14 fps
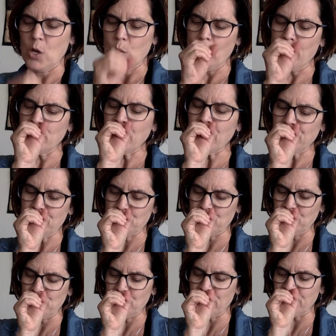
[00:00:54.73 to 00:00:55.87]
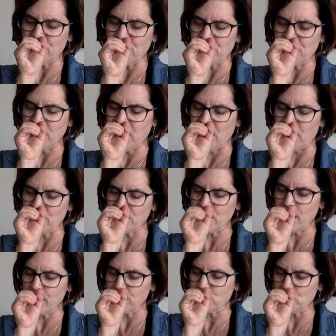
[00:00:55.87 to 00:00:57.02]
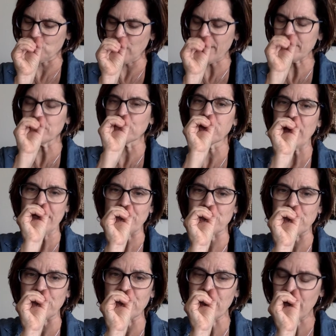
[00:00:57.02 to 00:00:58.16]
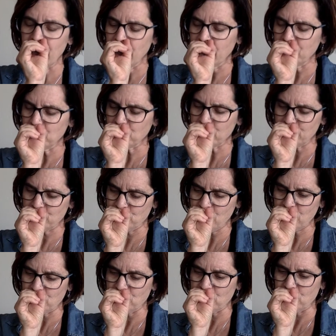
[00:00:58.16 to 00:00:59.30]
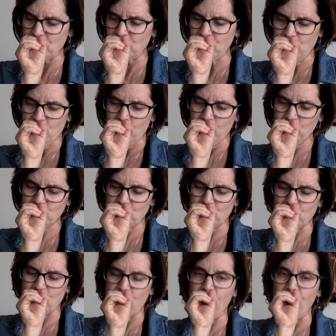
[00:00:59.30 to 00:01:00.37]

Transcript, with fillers: The management of the fair takes great pleasure in presenting Mr.